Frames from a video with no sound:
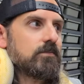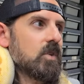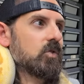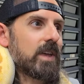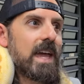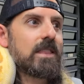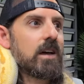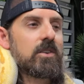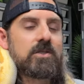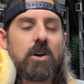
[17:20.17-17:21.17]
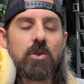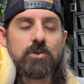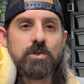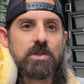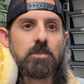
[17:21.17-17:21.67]
It was like
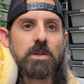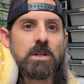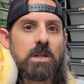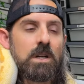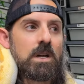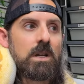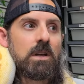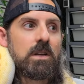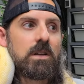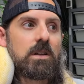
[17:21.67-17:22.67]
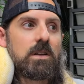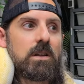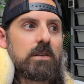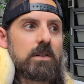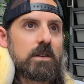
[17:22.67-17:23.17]
$8,000 or something. And
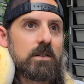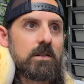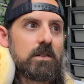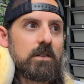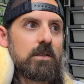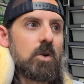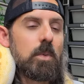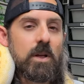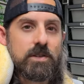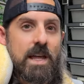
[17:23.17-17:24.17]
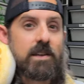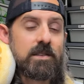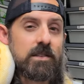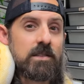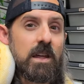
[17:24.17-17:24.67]
I was like, nobody else has
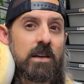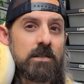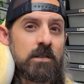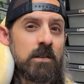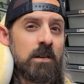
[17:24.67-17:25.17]
these snakes.